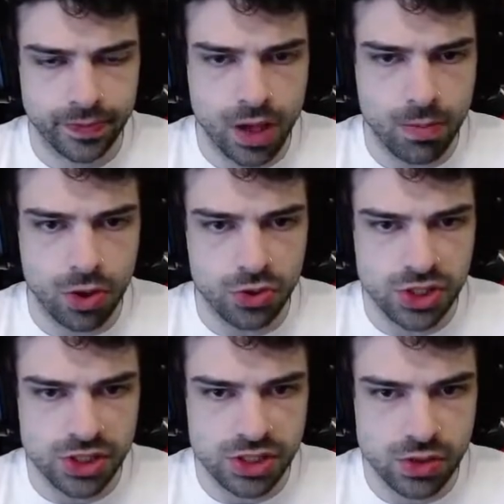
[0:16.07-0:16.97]

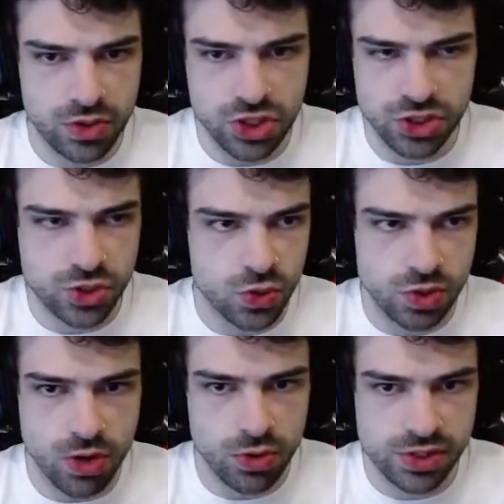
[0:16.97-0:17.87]
approaches with just 2
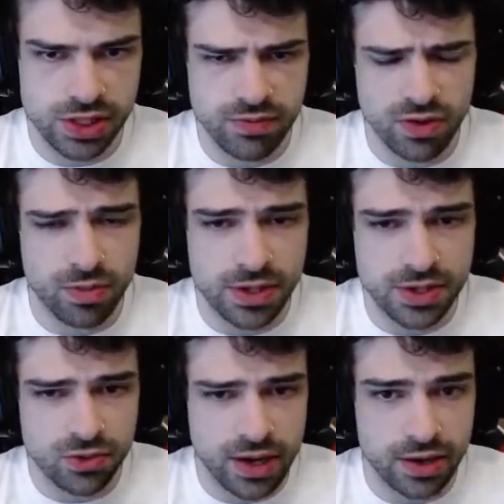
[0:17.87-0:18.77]
smokes, even on the
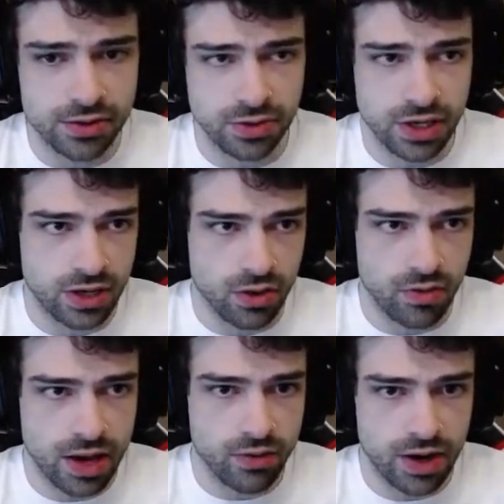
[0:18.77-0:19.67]
pistol rounds or an eco
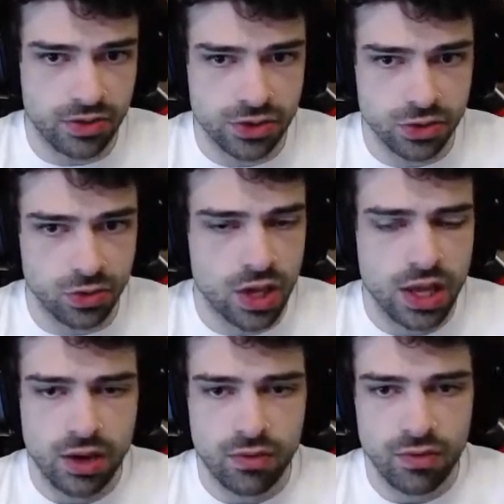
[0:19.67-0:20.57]
round, round 2,
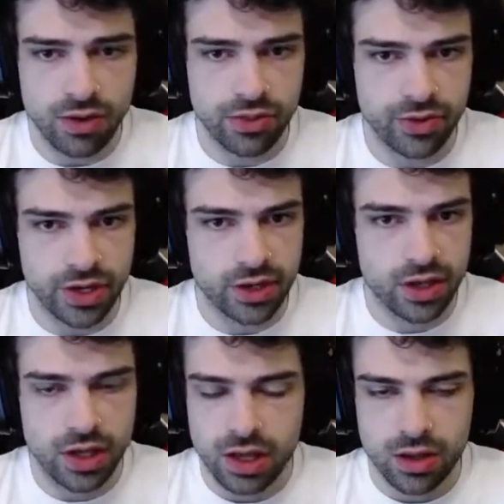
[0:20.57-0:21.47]
round 3.
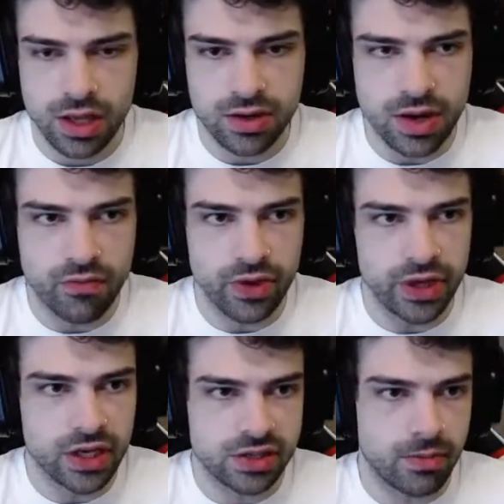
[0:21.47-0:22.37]
It really
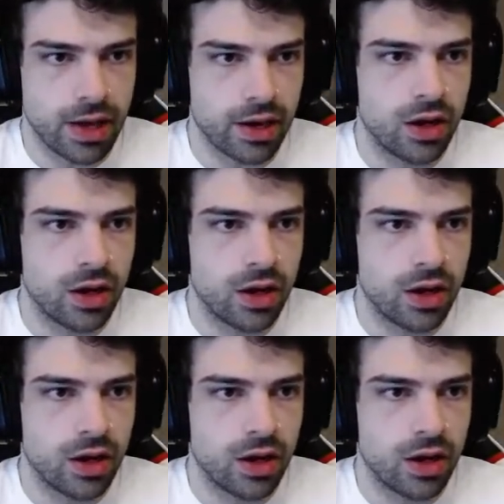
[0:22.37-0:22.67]
doesn't matter.